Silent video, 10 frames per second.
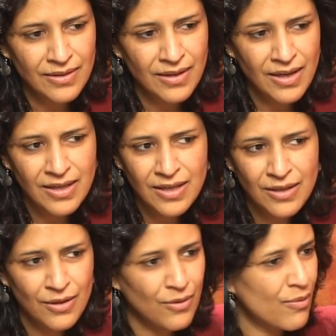Any
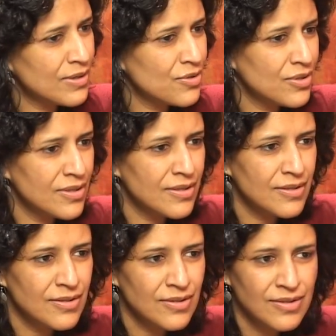
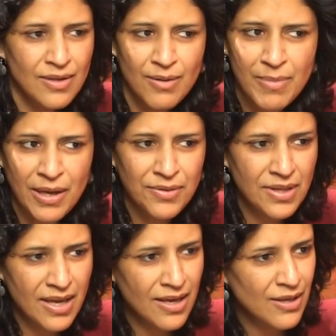questions about
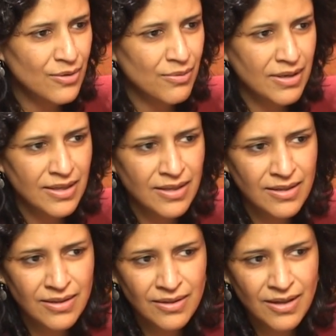that, or any
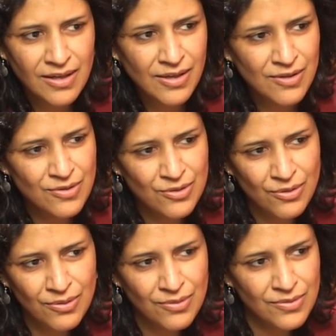
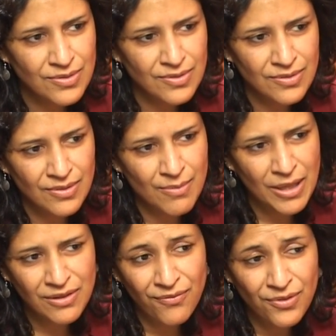concerns
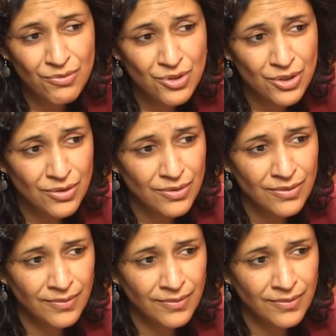about the future?